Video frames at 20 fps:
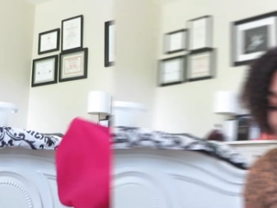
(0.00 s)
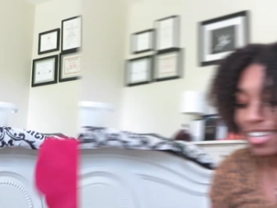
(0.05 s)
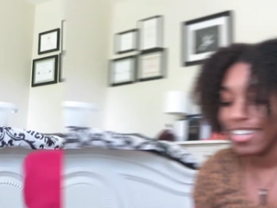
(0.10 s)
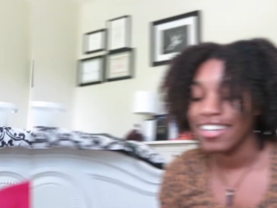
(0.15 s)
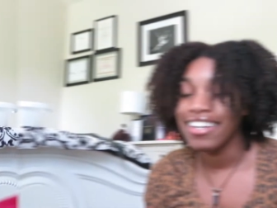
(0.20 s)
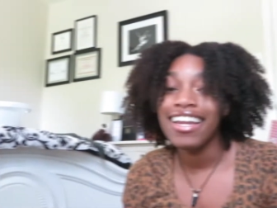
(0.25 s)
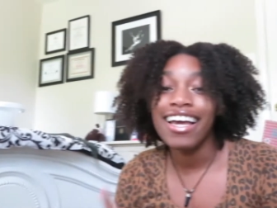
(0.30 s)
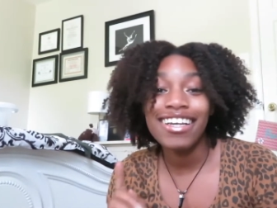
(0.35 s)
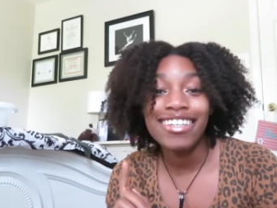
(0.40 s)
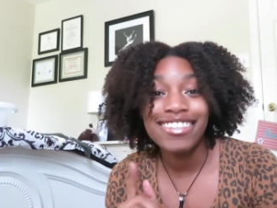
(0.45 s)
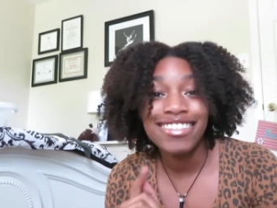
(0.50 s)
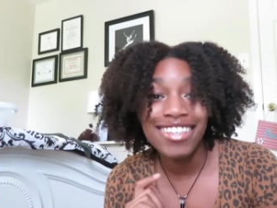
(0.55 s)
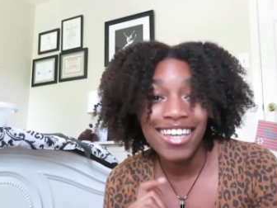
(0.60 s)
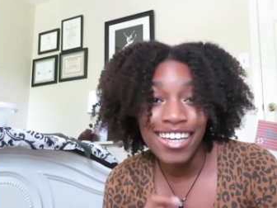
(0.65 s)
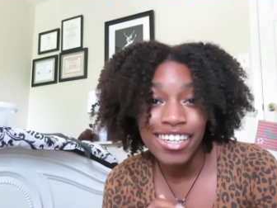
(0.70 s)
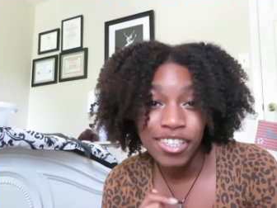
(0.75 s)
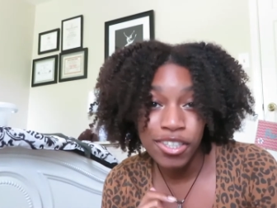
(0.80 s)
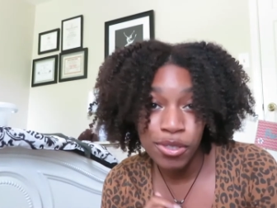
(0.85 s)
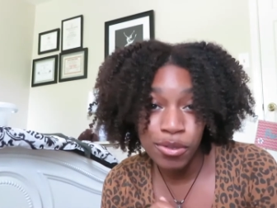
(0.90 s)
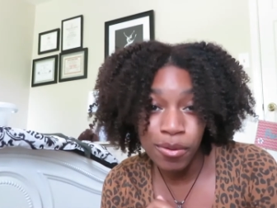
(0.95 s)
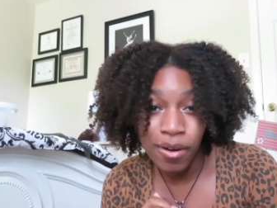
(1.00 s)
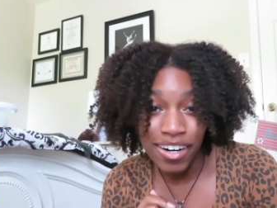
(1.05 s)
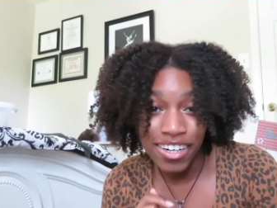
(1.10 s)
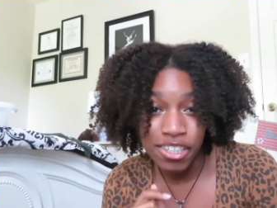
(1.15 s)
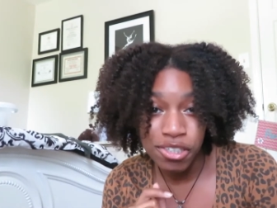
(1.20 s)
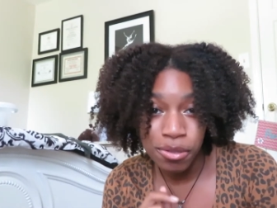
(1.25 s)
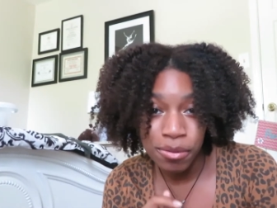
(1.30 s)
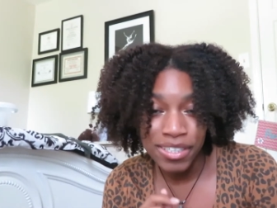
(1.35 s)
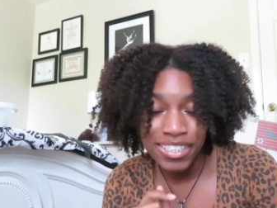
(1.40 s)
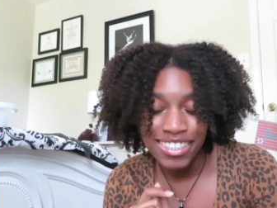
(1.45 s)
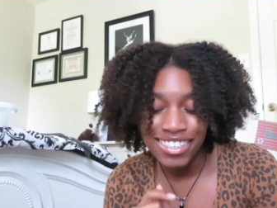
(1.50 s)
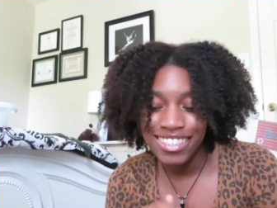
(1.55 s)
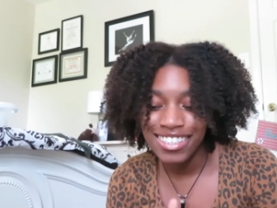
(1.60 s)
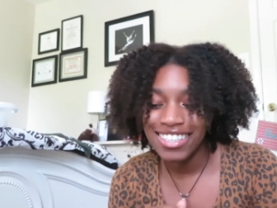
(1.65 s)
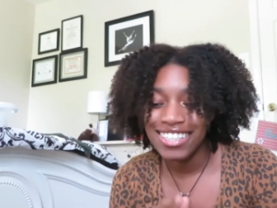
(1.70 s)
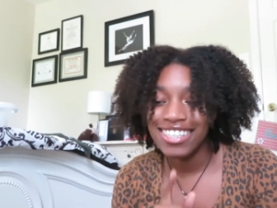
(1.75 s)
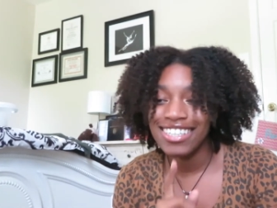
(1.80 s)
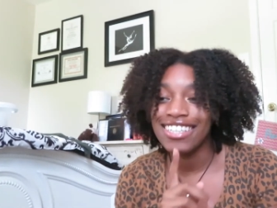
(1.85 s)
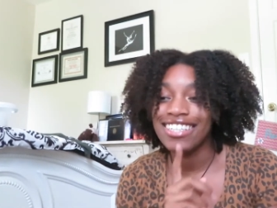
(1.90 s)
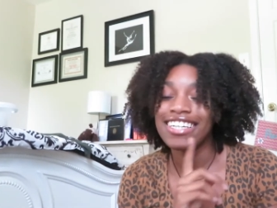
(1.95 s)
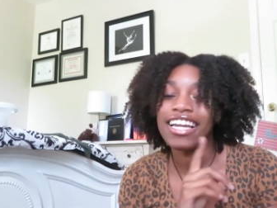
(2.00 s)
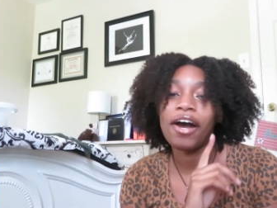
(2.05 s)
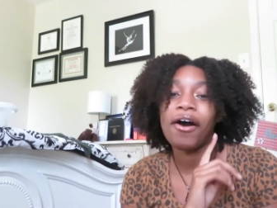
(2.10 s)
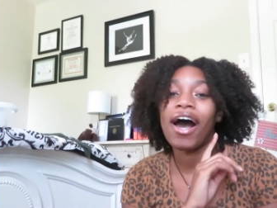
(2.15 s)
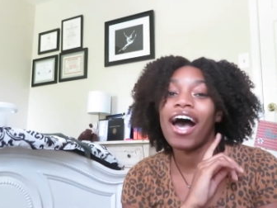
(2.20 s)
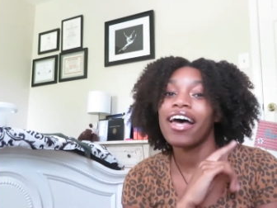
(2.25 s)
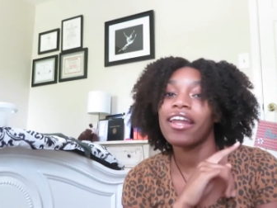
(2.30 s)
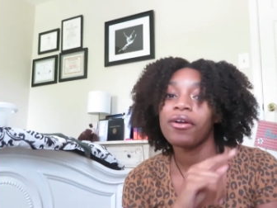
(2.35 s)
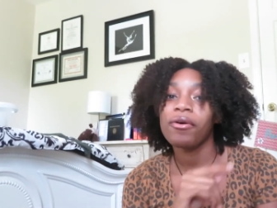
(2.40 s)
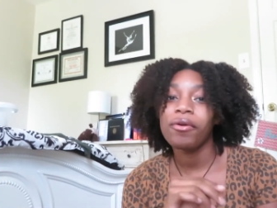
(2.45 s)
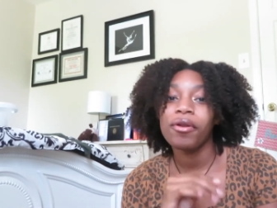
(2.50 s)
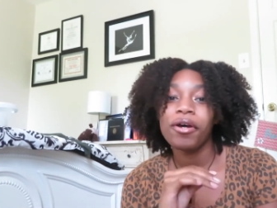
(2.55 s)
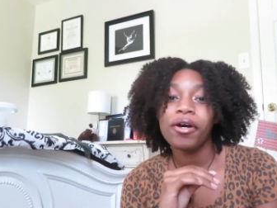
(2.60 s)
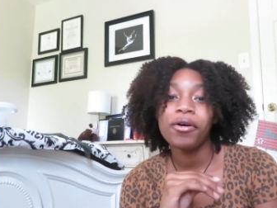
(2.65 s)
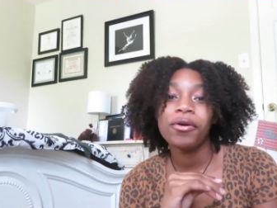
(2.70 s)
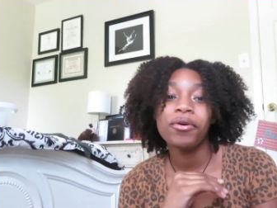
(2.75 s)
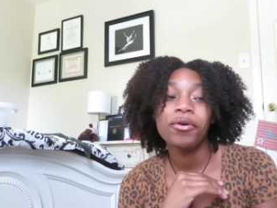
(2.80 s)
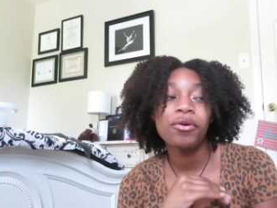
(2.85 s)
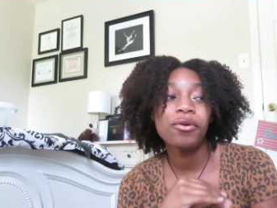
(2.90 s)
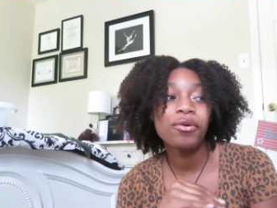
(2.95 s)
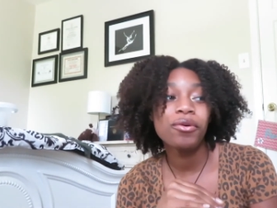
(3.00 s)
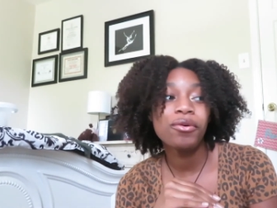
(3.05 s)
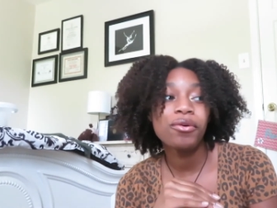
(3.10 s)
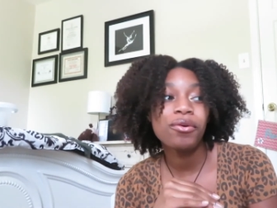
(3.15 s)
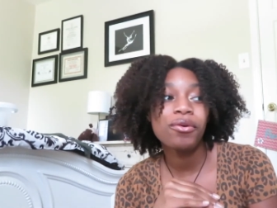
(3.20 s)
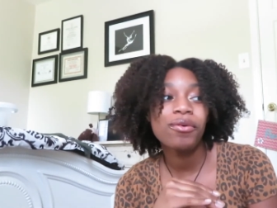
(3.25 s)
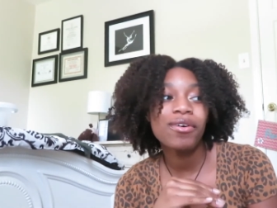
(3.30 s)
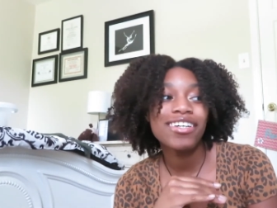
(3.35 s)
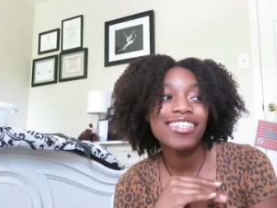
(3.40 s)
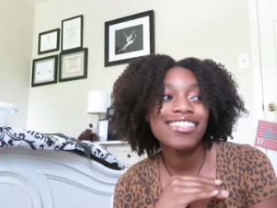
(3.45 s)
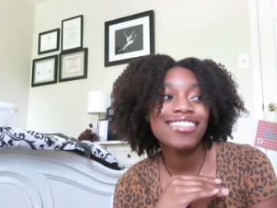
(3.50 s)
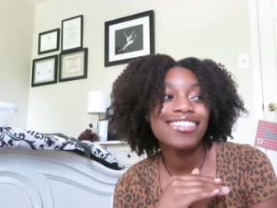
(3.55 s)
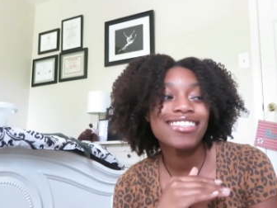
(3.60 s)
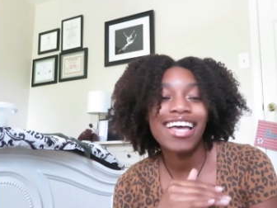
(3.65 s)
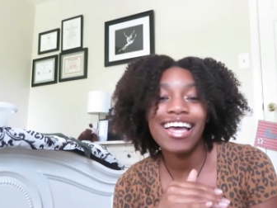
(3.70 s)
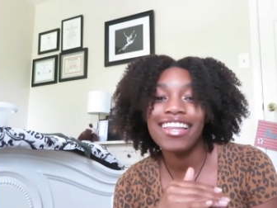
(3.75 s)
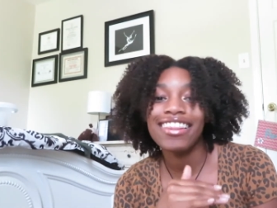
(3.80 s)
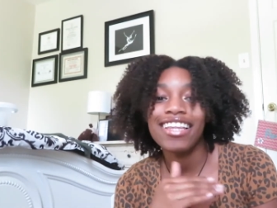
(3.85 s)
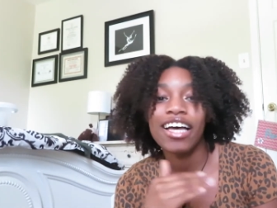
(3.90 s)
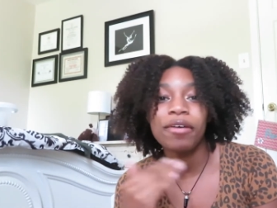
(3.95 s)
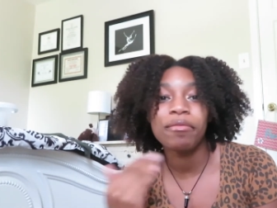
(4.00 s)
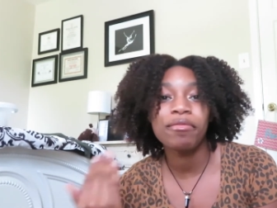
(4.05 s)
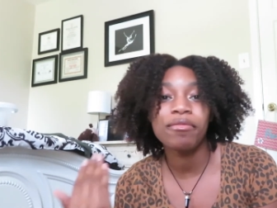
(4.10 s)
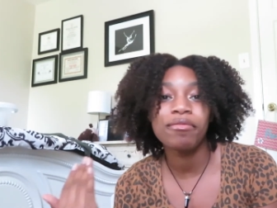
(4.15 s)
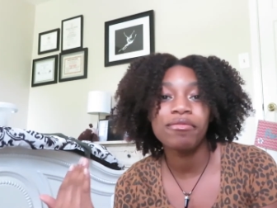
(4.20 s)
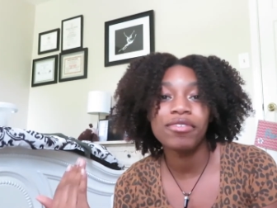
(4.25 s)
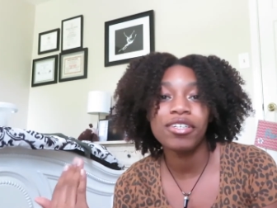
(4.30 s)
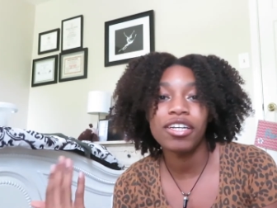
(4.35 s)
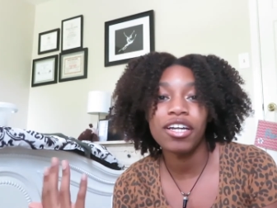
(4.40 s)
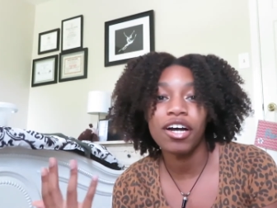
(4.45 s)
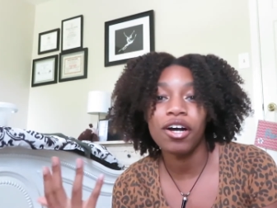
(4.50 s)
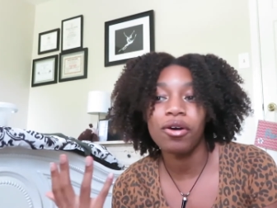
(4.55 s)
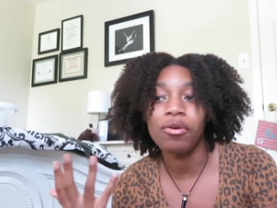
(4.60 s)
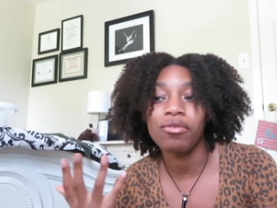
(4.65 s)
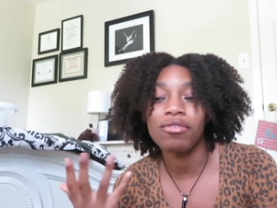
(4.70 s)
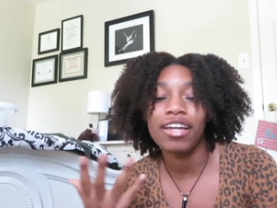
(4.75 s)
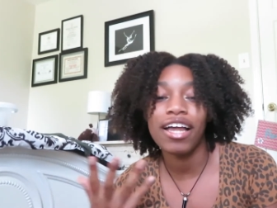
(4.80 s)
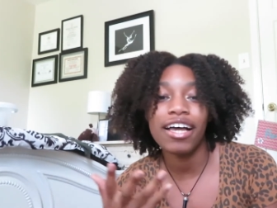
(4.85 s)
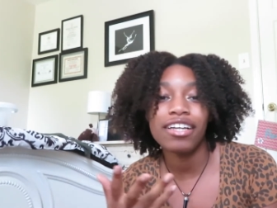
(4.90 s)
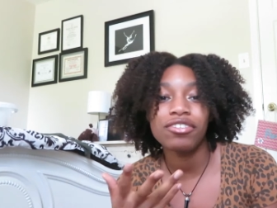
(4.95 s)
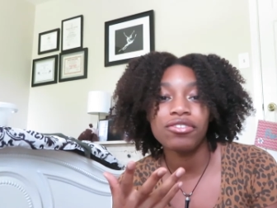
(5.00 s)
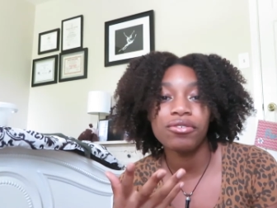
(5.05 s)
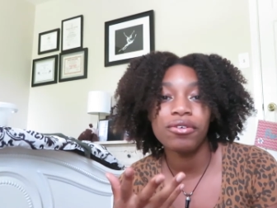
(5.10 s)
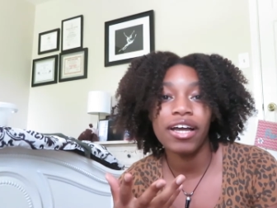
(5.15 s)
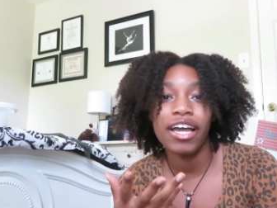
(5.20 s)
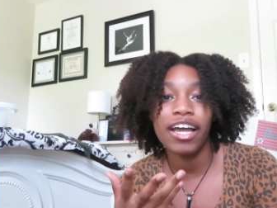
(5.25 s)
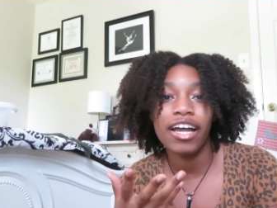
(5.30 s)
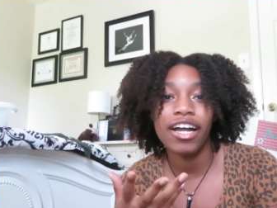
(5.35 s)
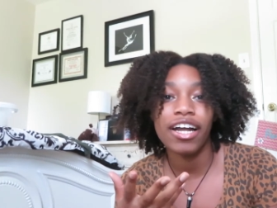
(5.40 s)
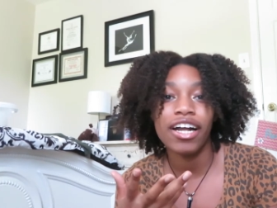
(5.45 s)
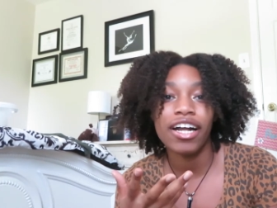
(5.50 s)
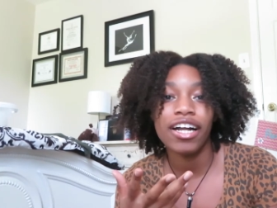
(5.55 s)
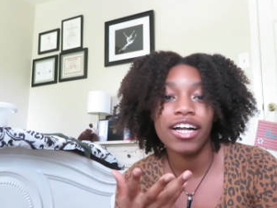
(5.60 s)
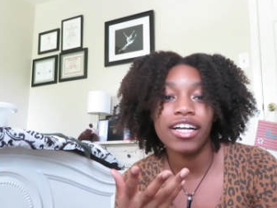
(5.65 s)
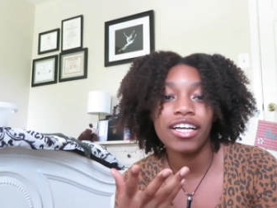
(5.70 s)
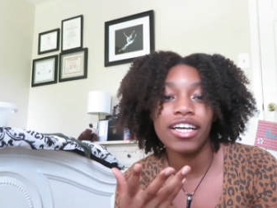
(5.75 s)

Next thing you are going to need, now I don't know who said that, you know, natural hair